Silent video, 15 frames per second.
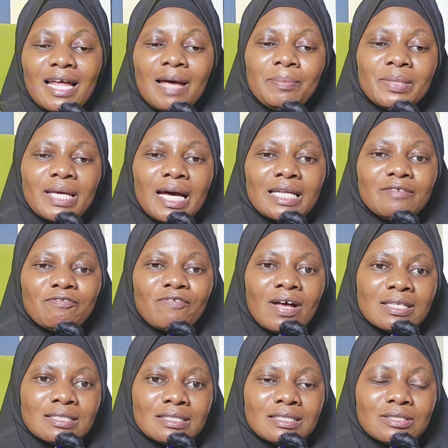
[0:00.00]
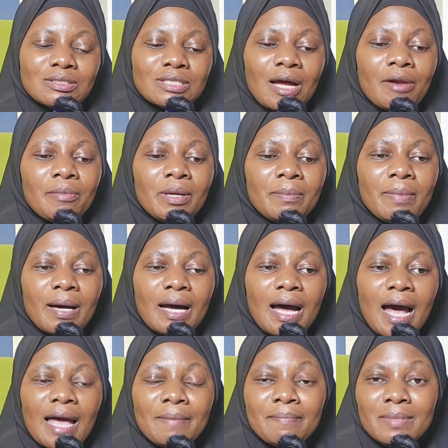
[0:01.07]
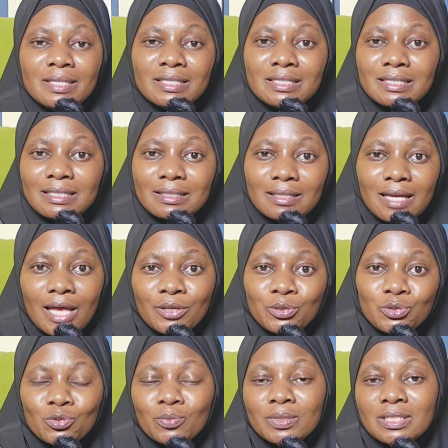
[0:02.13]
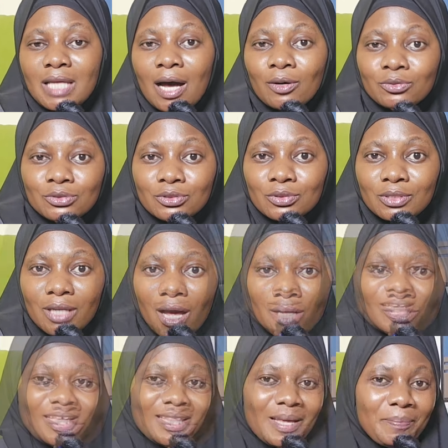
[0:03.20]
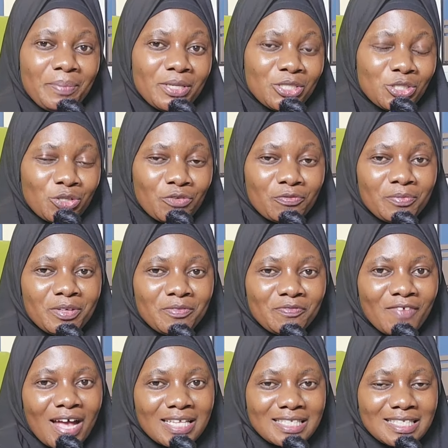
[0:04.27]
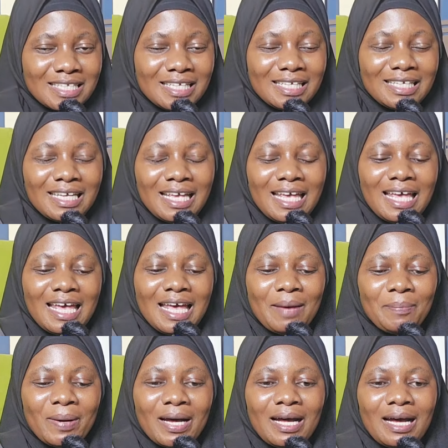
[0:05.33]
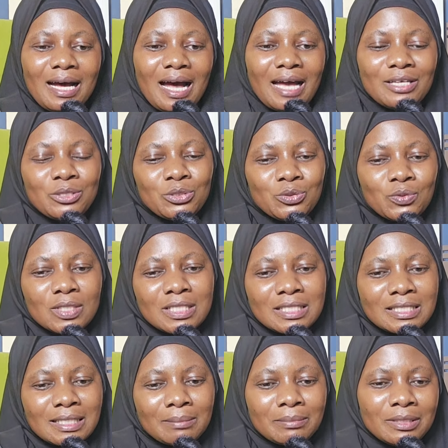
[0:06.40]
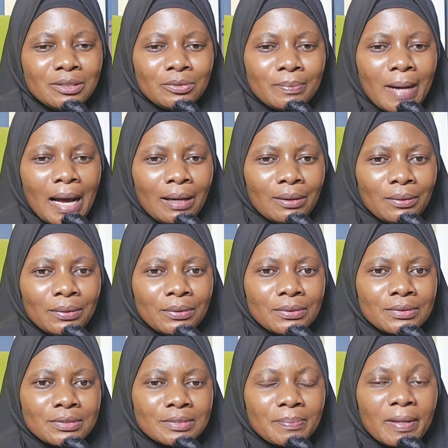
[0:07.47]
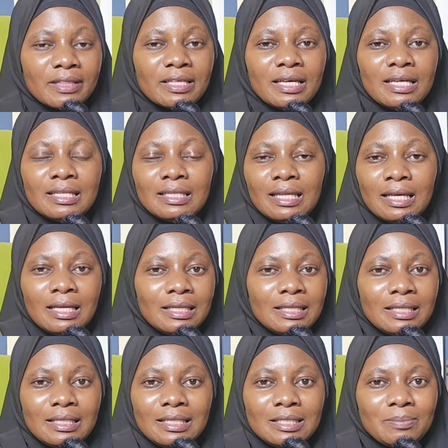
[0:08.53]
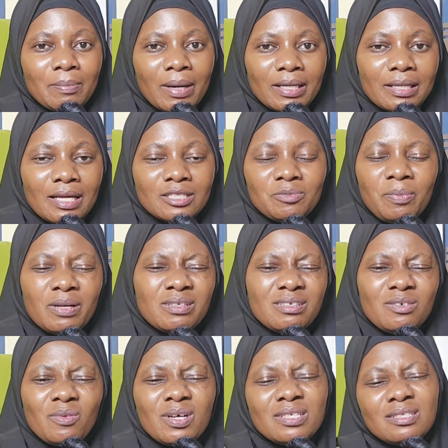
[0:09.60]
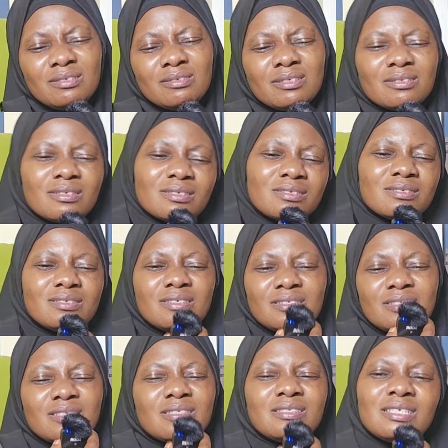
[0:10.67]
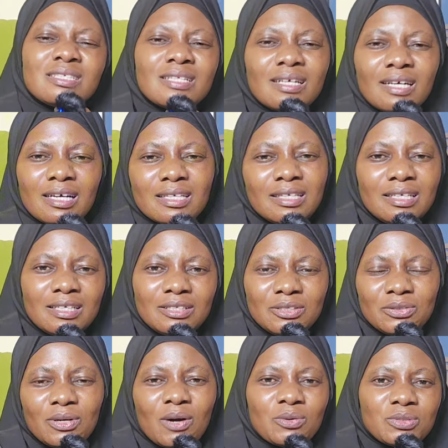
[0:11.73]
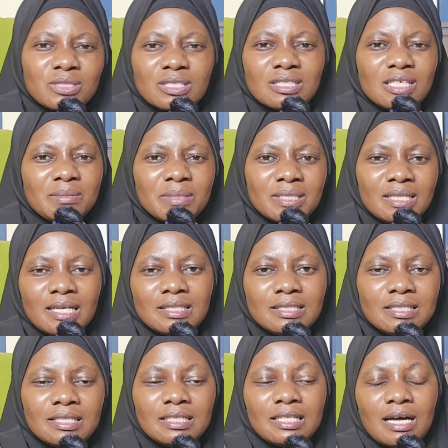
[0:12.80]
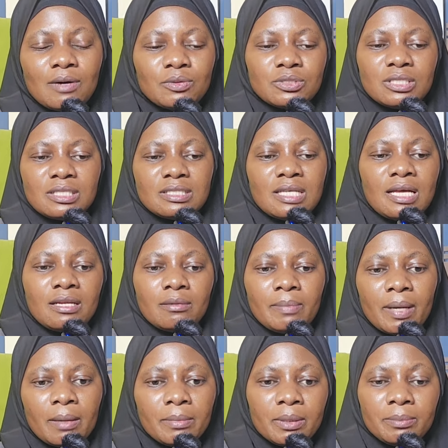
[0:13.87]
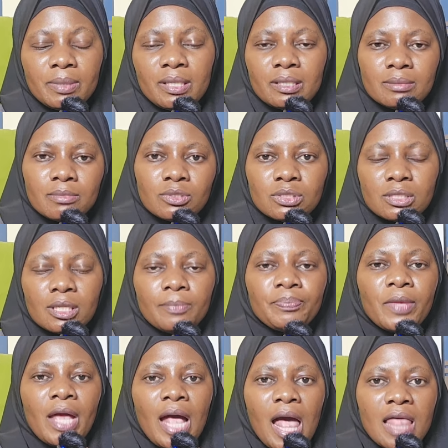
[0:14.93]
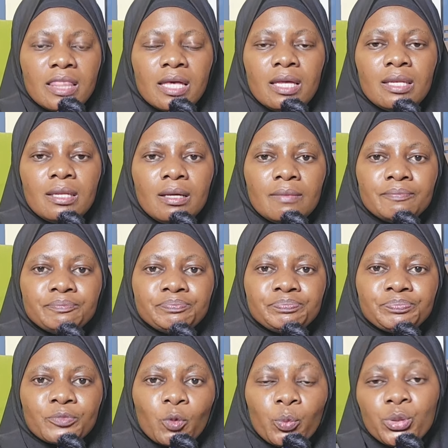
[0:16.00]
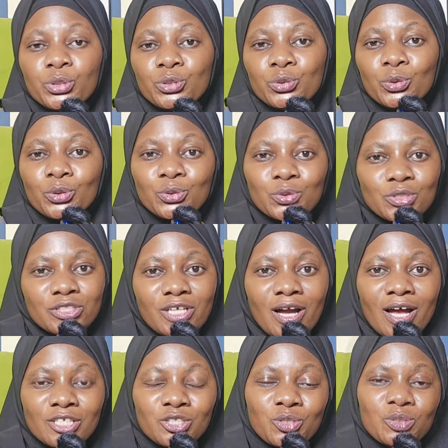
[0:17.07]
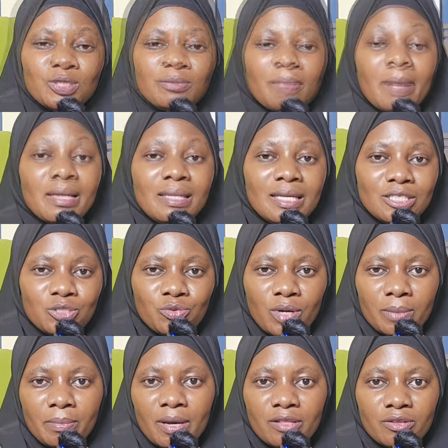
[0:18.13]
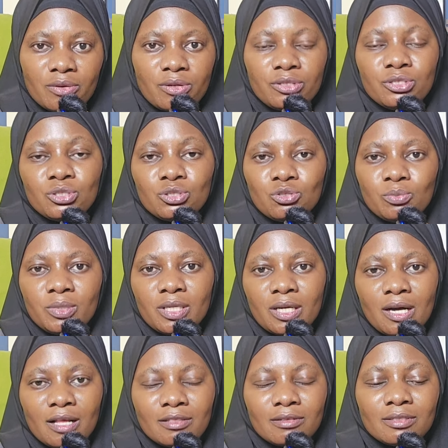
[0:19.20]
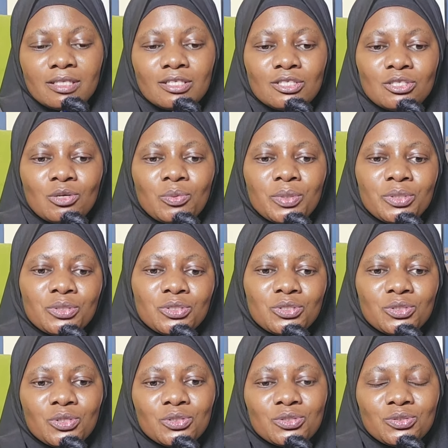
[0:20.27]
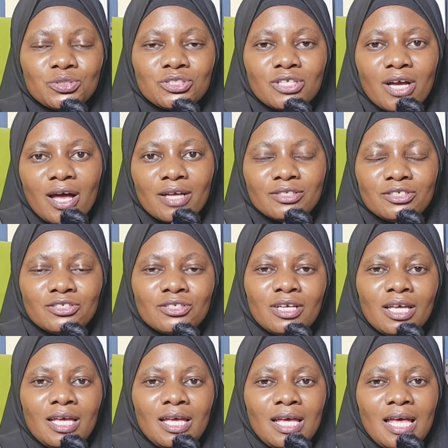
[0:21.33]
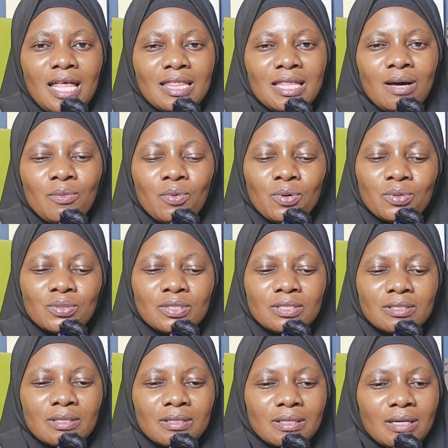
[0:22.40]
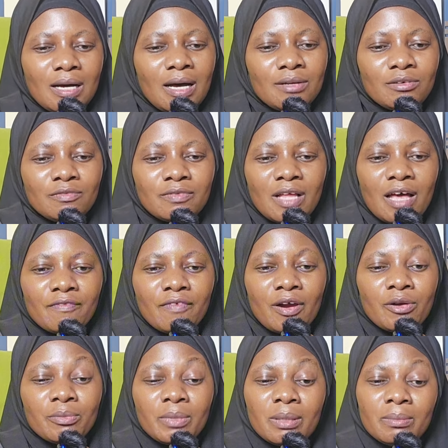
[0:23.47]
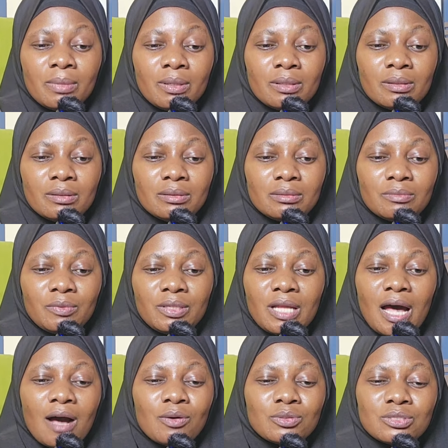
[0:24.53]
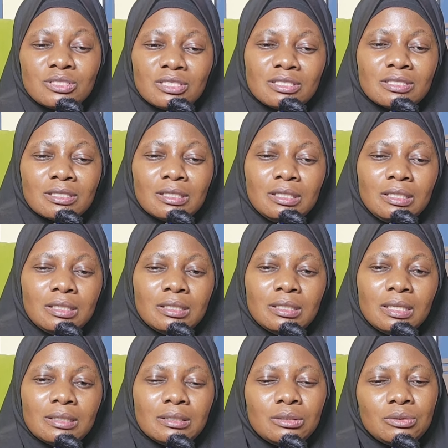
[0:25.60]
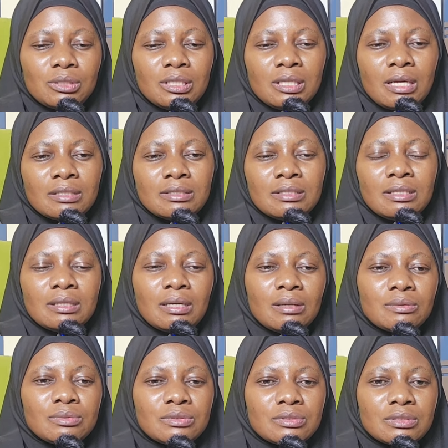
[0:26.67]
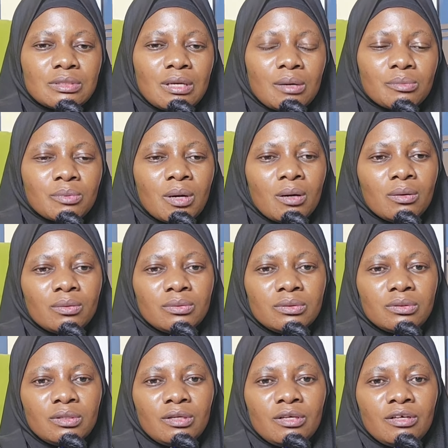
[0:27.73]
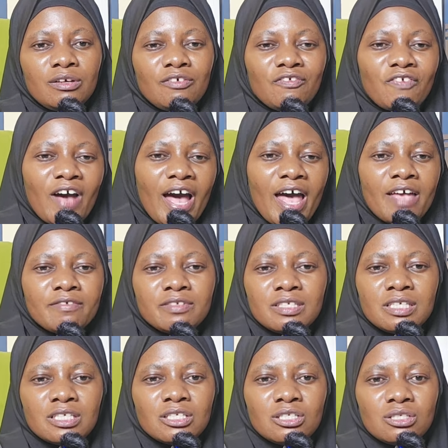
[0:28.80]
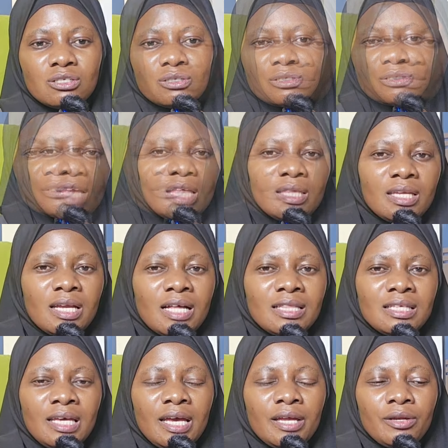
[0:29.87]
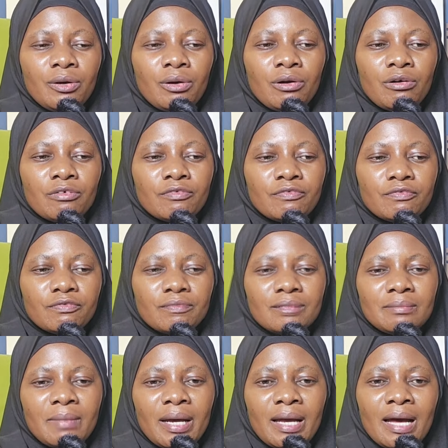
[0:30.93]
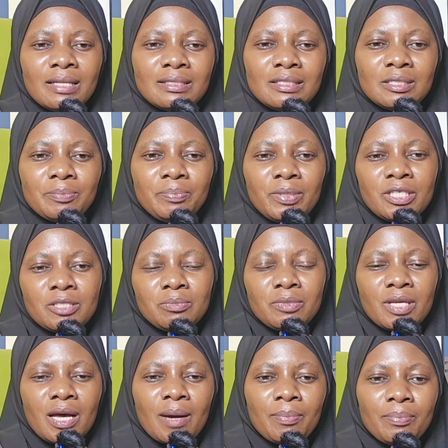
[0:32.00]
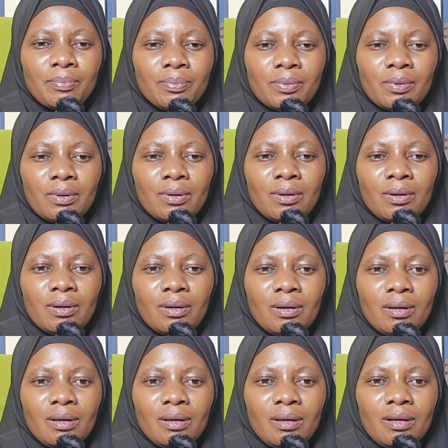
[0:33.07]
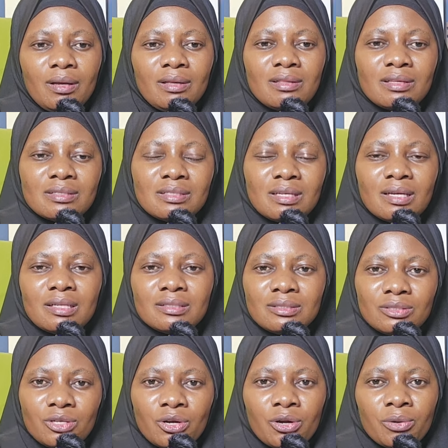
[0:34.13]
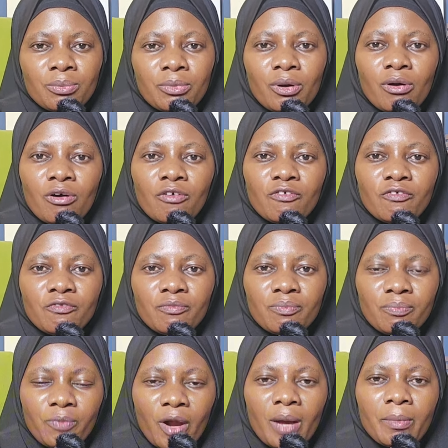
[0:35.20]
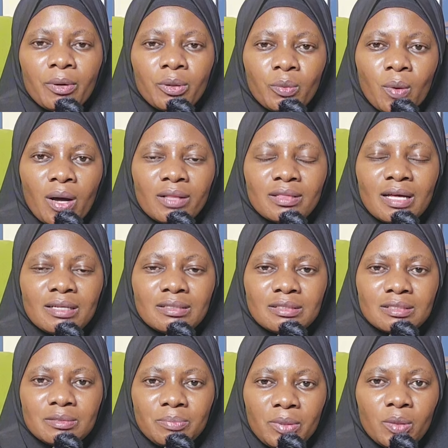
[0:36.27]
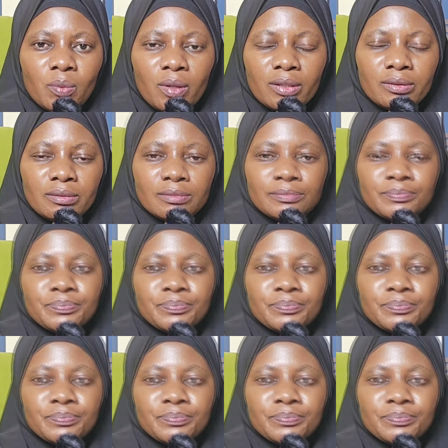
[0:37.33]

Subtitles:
began fasting because I remember I used to miss out lunch in the picture of me fasting. But I used to eat some little mangoes, but then eat my lunch. But it wasn't, it just like a kid, I was just imitating and I was excited about me being a Muslim. And then we used to go to church because my late grandmother used to be a Catholic. So we used to go to church. And that was the kind of life I remember when I was just a kid, a little kid. I think I was around 5-6 years. And then at the end of, my auntie picked me up in the second term of primary one, that is P1.